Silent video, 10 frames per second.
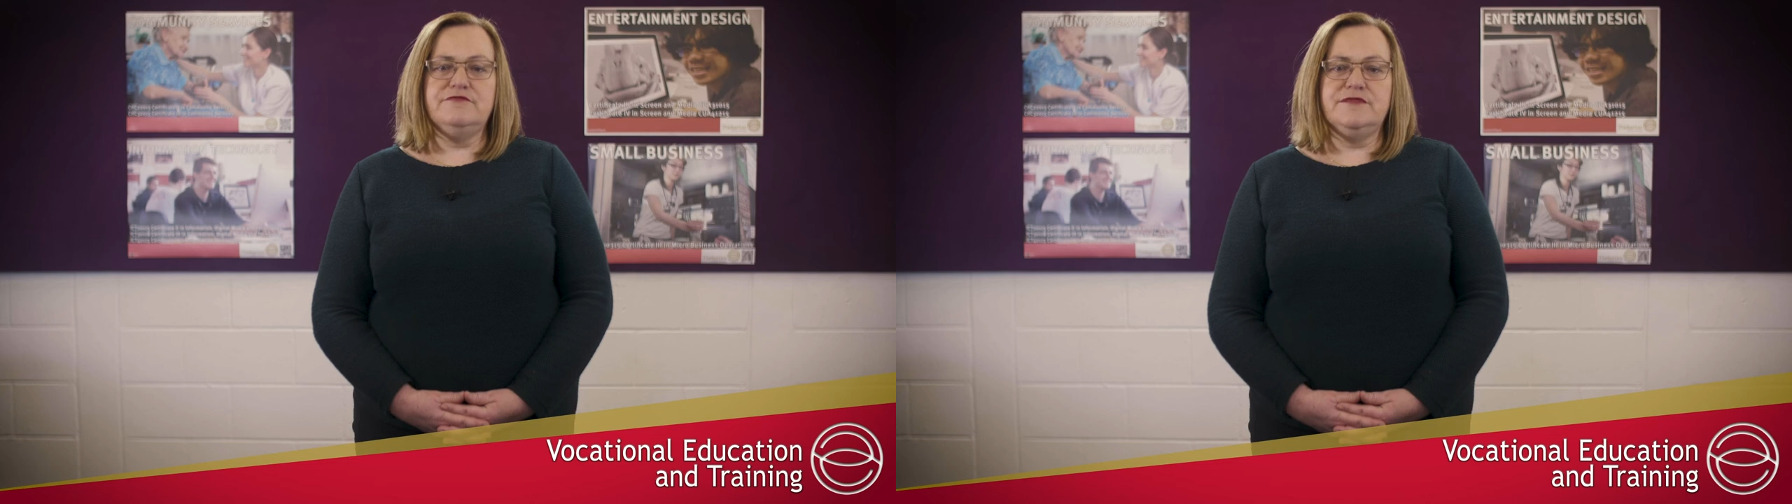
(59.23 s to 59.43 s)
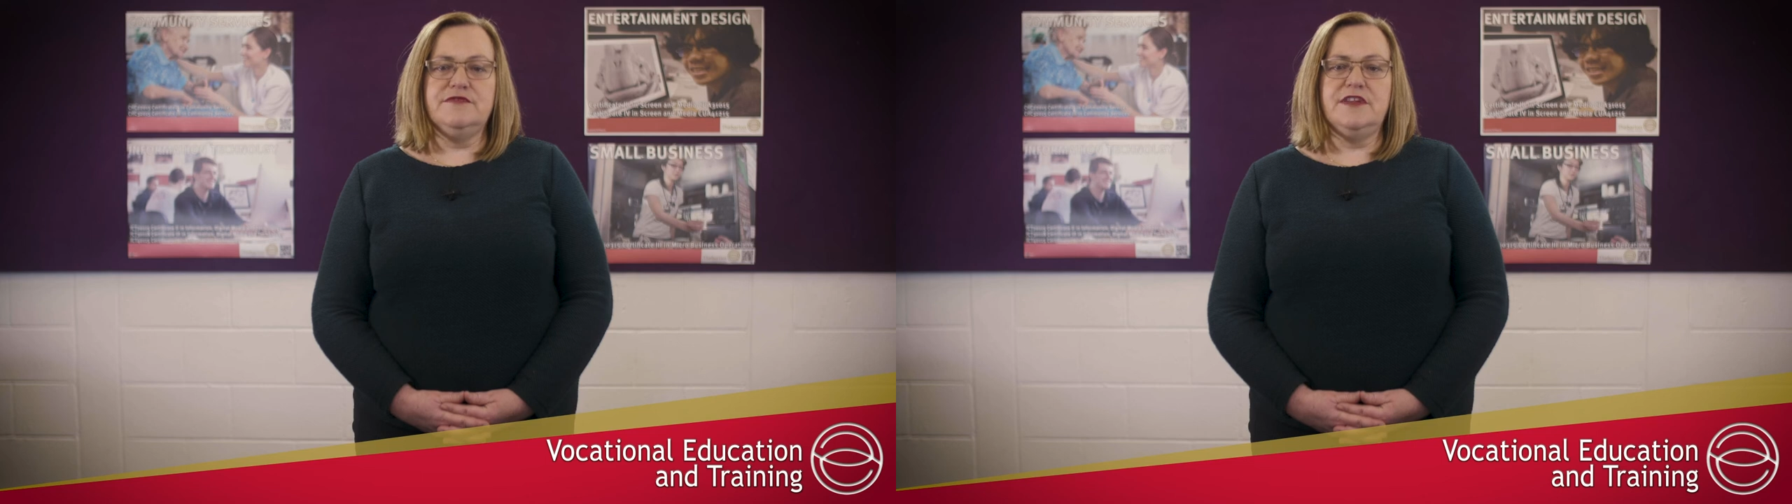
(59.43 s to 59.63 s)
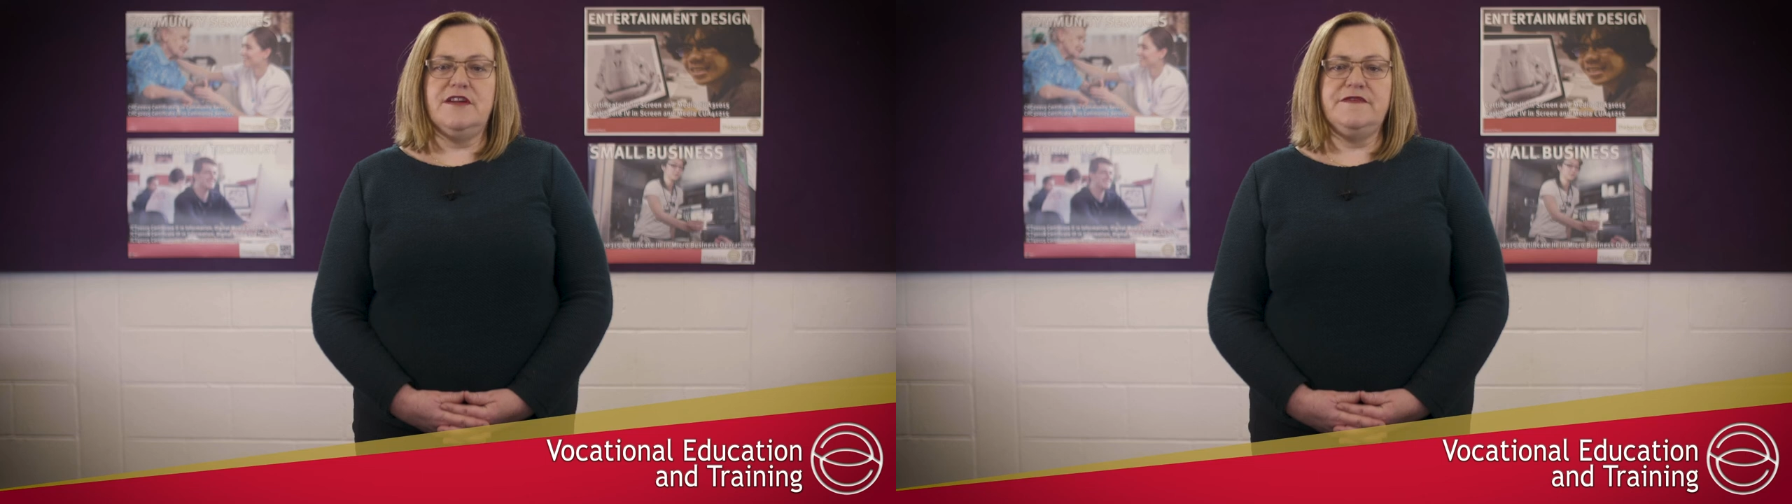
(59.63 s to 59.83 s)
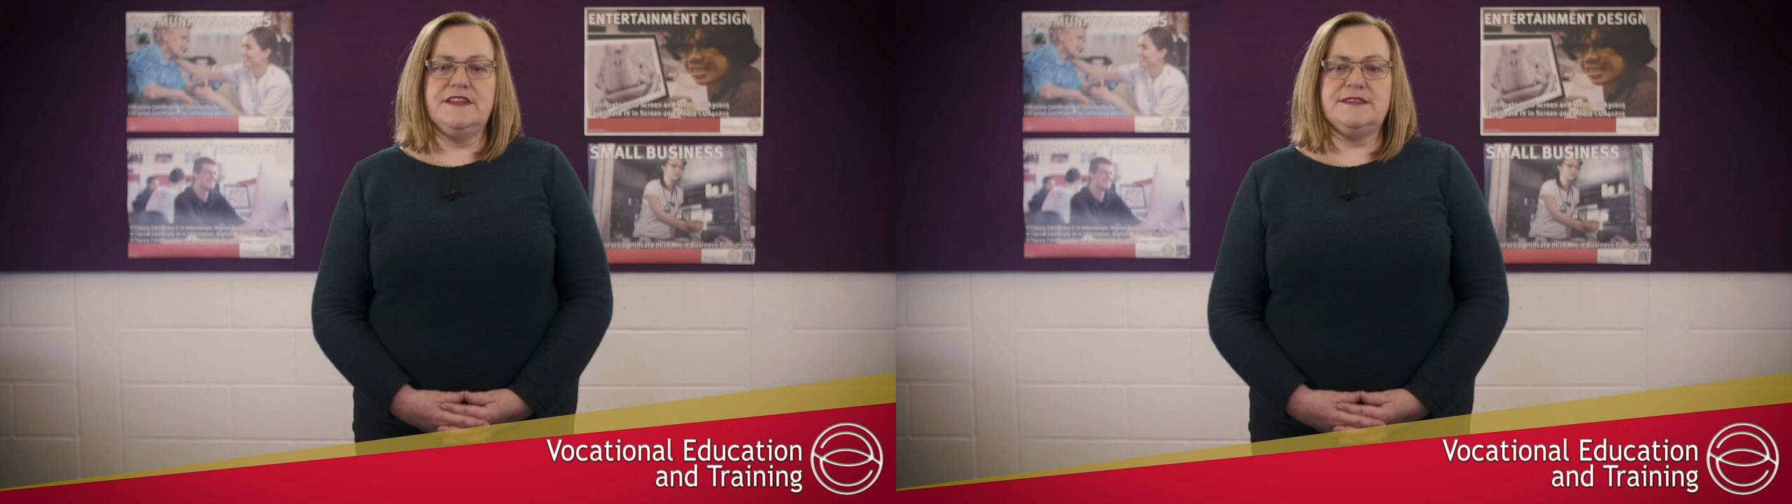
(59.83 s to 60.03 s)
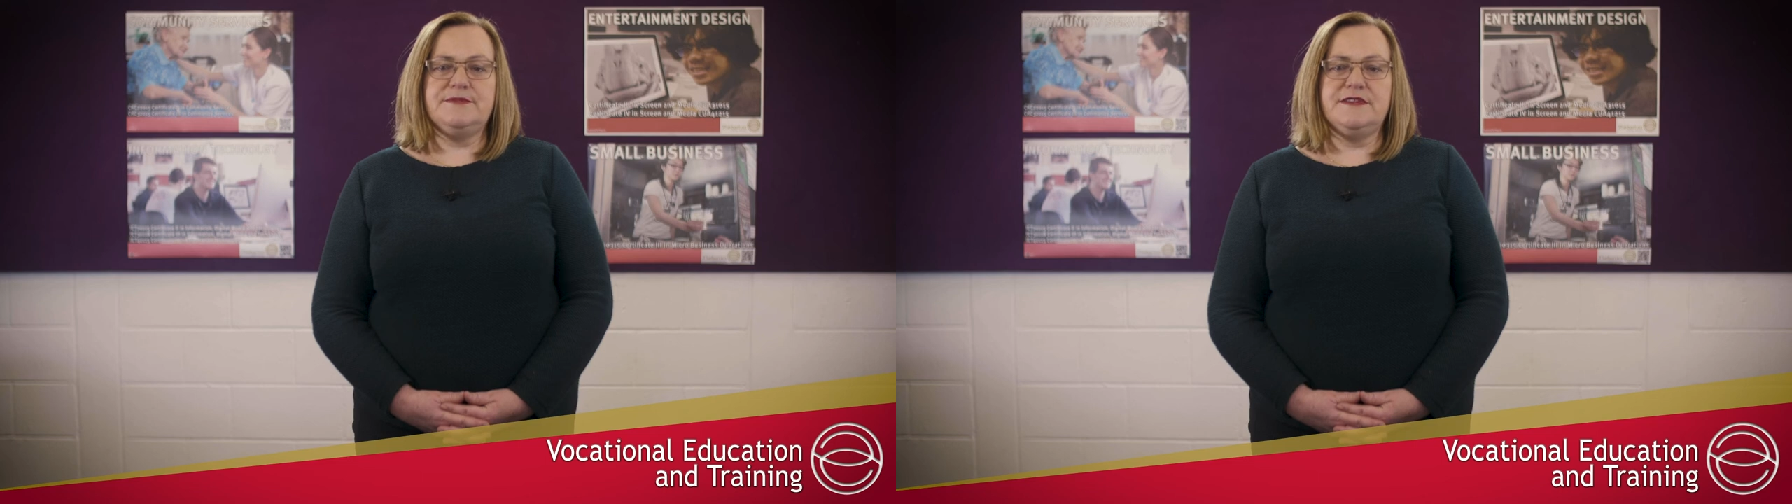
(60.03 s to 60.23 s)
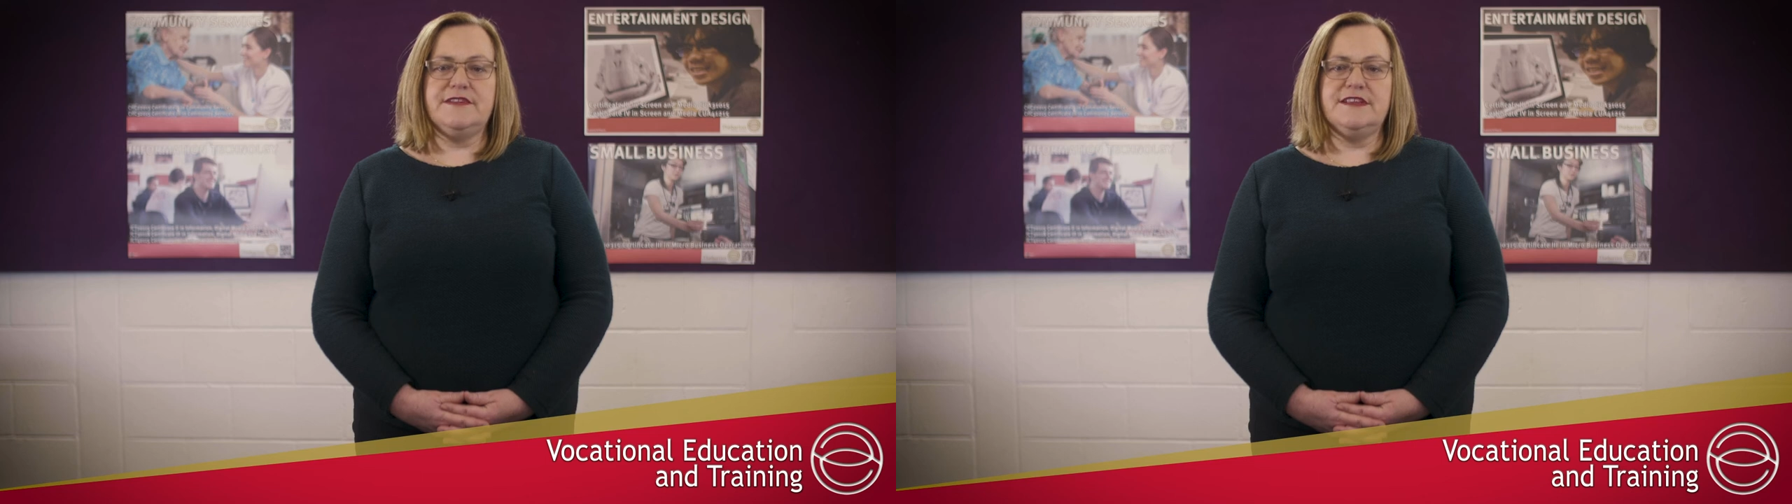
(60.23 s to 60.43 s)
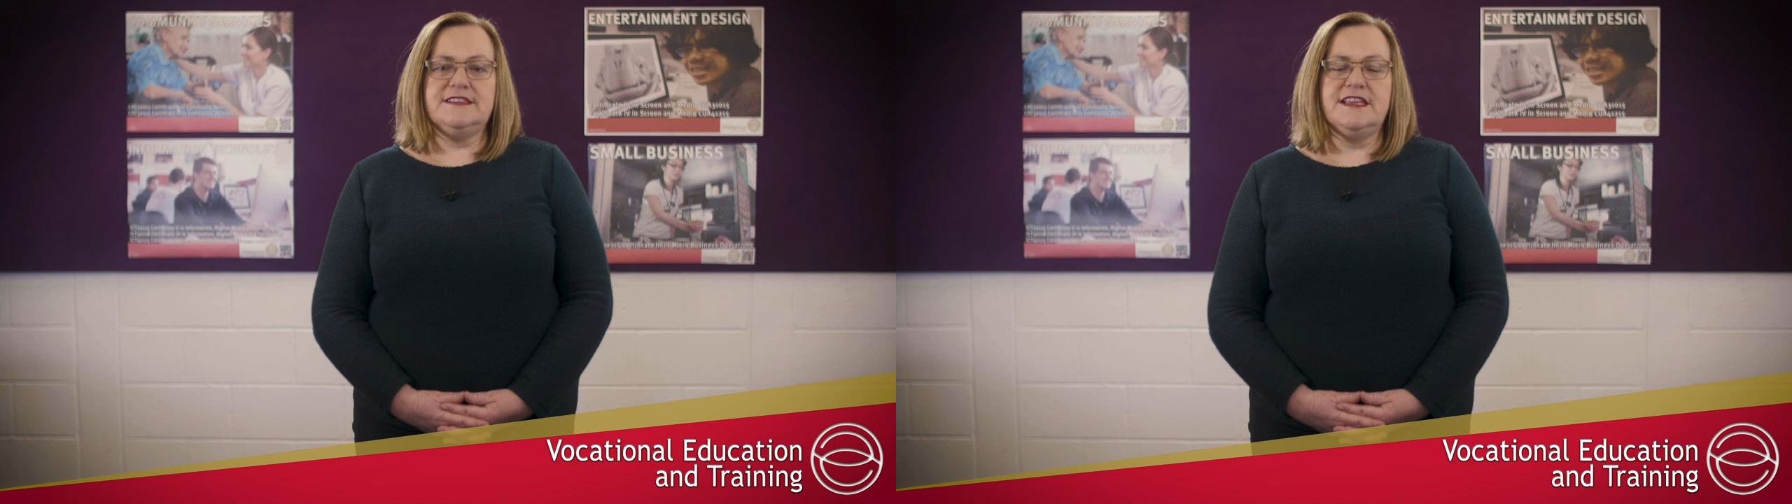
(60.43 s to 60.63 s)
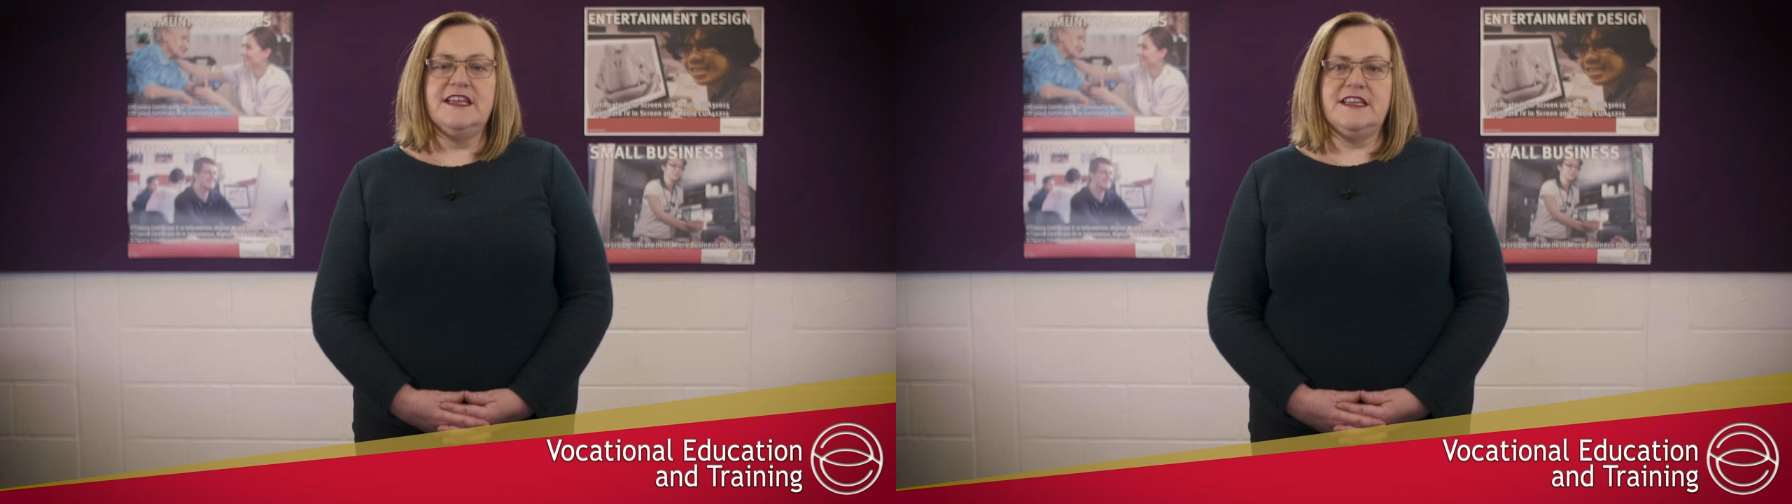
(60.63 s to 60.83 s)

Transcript: real-life experience,